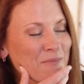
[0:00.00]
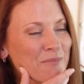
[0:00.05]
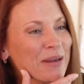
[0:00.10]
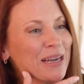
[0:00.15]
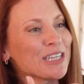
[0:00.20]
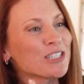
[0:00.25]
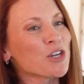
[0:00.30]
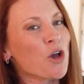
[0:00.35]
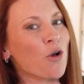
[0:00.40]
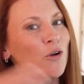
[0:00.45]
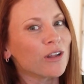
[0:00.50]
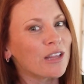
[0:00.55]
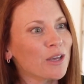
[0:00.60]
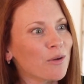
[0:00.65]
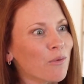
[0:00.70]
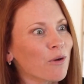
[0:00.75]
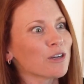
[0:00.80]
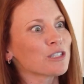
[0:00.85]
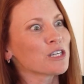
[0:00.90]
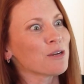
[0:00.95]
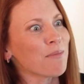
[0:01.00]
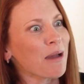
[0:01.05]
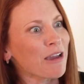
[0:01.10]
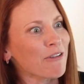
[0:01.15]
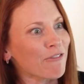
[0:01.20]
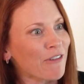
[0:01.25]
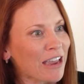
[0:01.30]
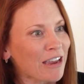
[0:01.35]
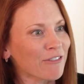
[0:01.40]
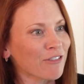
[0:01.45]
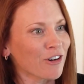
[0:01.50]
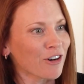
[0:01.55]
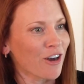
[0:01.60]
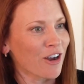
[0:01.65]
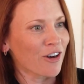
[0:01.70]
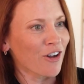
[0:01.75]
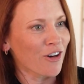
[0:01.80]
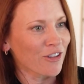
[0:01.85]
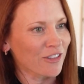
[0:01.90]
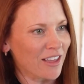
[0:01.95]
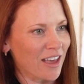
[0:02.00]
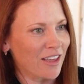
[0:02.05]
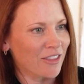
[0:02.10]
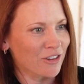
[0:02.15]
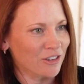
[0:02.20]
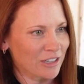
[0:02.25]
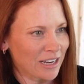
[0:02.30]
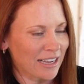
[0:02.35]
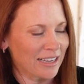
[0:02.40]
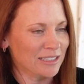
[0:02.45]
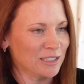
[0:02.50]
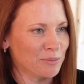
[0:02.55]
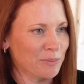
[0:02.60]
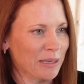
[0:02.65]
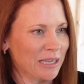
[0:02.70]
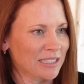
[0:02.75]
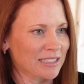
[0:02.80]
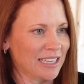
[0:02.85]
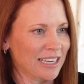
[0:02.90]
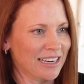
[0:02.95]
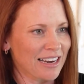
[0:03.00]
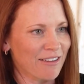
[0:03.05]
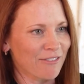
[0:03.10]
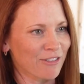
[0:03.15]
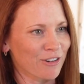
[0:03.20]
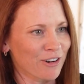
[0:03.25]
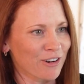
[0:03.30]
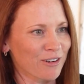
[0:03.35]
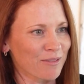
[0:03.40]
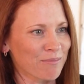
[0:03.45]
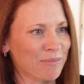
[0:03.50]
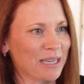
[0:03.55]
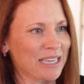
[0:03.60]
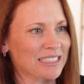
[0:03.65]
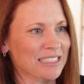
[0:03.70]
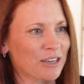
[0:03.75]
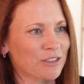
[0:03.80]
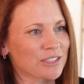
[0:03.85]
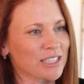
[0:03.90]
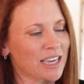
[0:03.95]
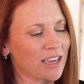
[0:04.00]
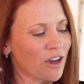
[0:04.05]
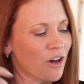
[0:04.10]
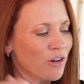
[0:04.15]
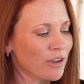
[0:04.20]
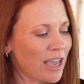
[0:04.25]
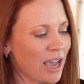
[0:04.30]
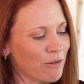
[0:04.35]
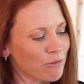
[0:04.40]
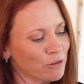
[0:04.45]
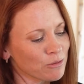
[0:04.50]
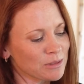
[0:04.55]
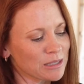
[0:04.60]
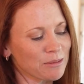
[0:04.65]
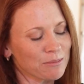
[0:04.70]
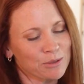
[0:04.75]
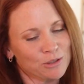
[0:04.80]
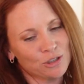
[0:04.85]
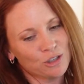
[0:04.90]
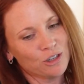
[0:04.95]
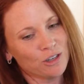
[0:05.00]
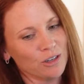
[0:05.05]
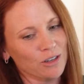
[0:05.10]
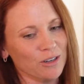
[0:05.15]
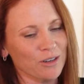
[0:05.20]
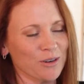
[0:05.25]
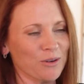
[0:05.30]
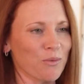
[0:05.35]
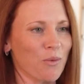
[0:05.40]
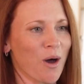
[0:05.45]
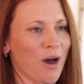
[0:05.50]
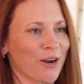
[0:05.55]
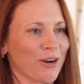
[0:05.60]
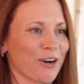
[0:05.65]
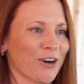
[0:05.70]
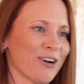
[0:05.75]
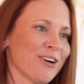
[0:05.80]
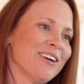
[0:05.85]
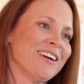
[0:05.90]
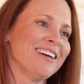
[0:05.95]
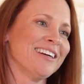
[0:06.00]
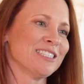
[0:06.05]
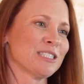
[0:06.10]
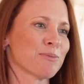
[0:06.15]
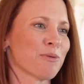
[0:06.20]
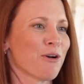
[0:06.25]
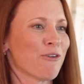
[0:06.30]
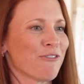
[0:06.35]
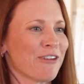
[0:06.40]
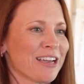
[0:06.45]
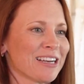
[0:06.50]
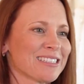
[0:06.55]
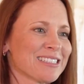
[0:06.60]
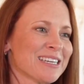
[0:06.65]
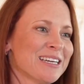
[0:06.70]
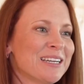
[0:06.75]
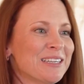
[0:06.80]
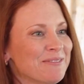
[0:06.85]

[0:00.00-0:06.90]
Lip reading: But it totally worked to my favor on all the other days because I was like, oh yeah, room temperature water. It's perfect.